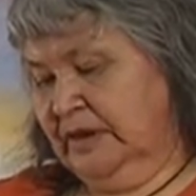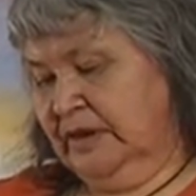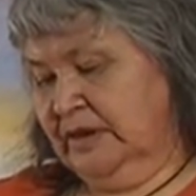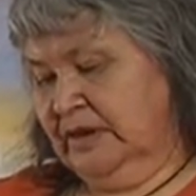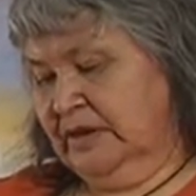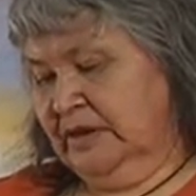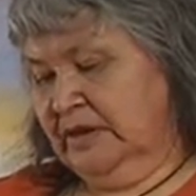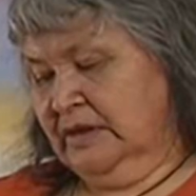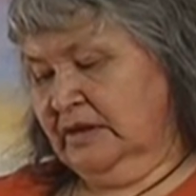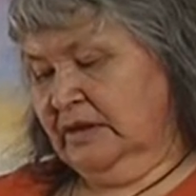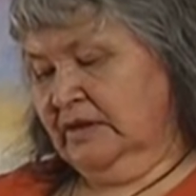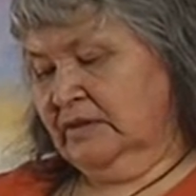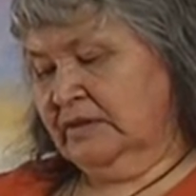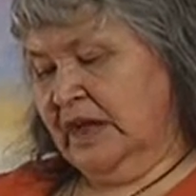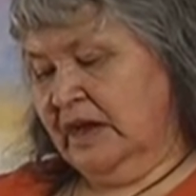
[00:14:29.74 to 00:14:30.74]
These are
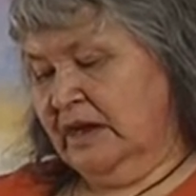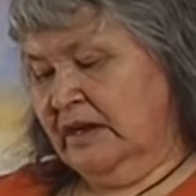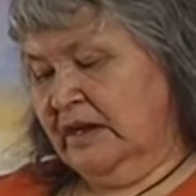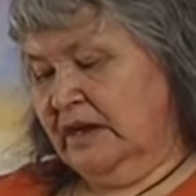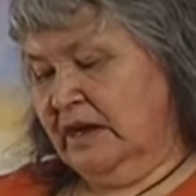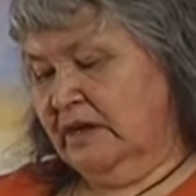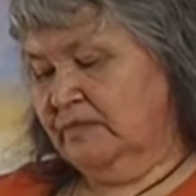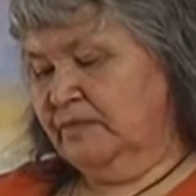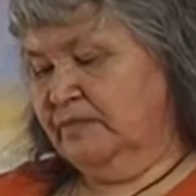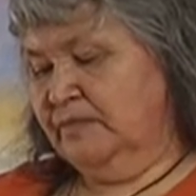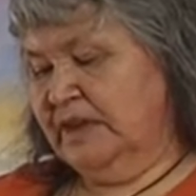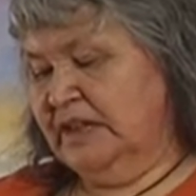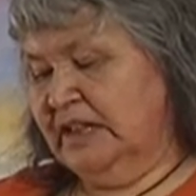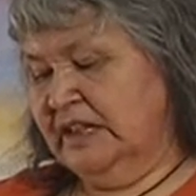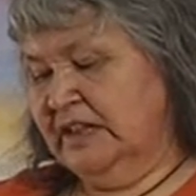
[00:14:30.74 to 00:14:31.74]
just some examples of
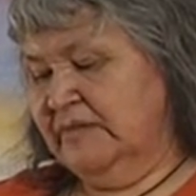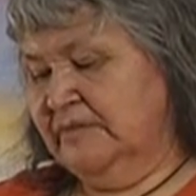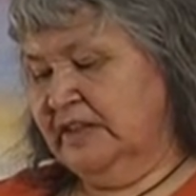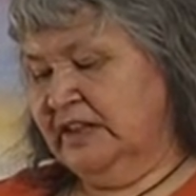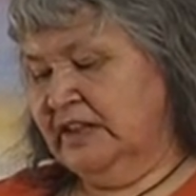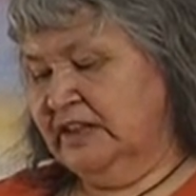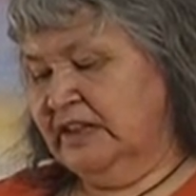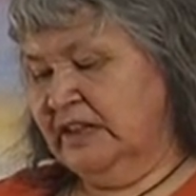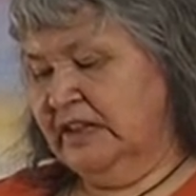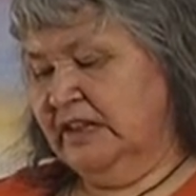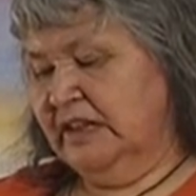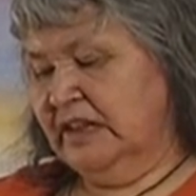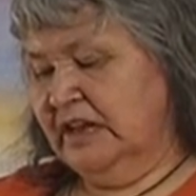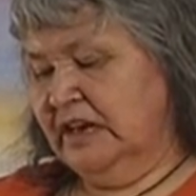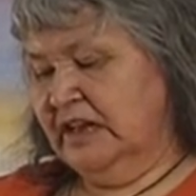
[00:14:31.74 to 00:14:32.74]
ways that we can
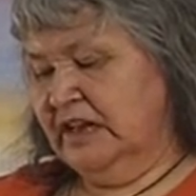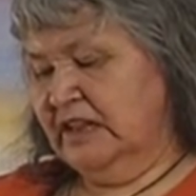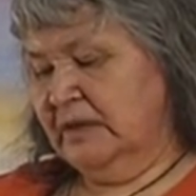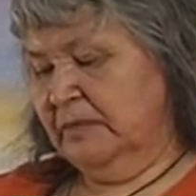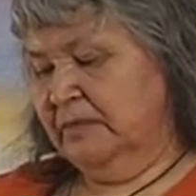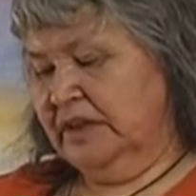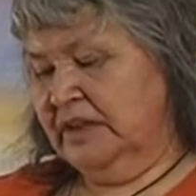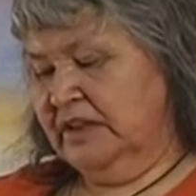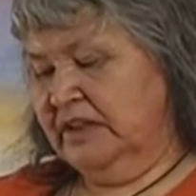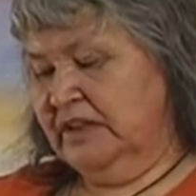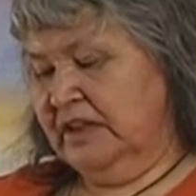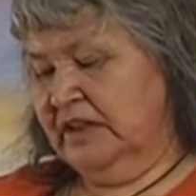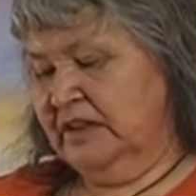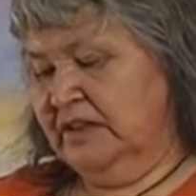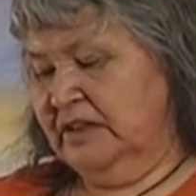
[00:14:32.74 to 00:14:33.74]
help at the community
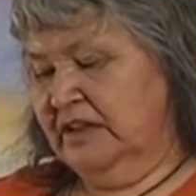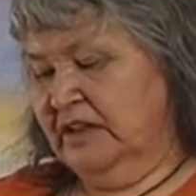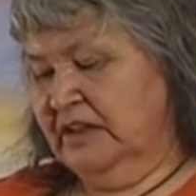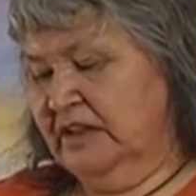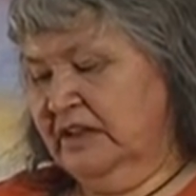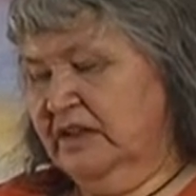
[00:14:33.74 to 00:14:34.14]
level.